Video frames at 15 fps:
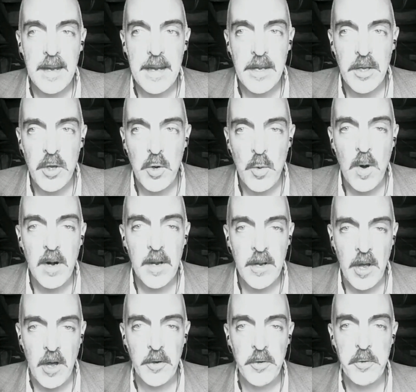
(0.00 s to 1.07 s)
You are a
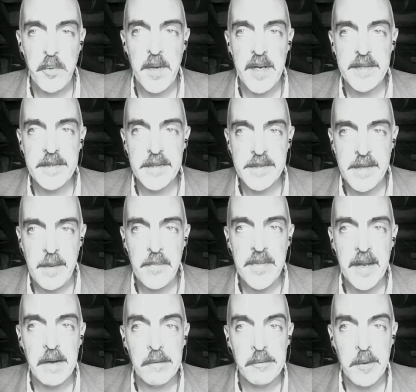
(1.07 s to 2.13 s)
conduit to
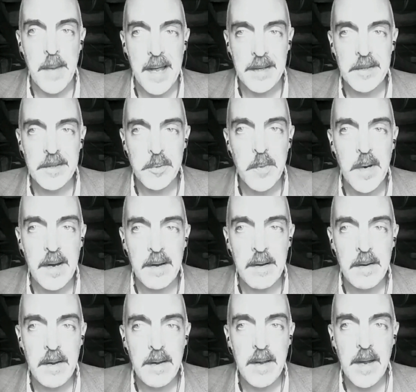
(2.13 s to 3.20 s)
something from elsewhere,
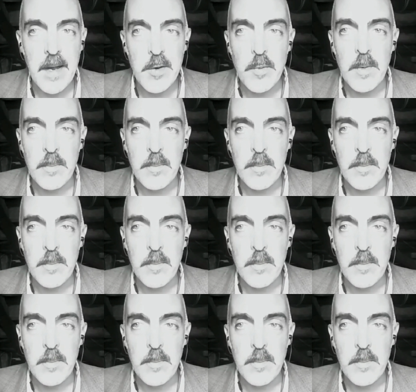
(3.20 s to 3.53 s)
and you are